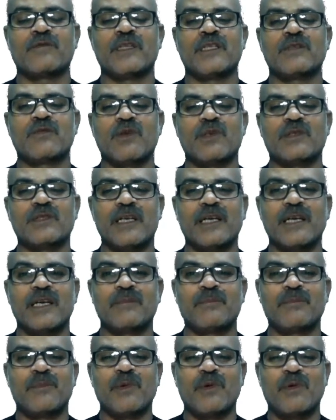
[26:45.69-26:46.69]
This was
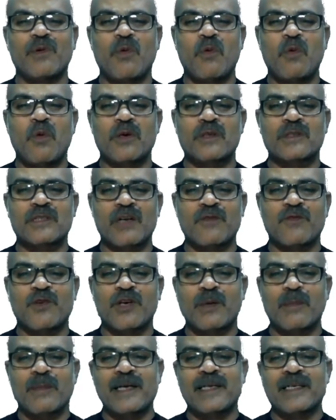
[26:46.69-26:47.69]
a old
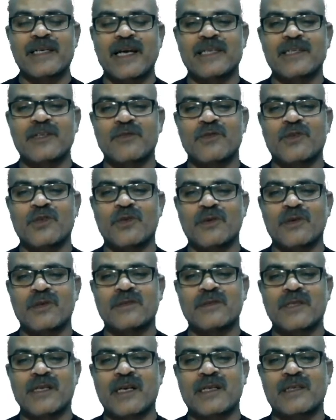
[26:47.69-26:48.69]
sulfonamide kind of
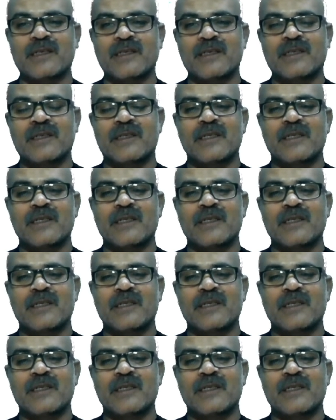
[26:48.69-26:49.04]
drug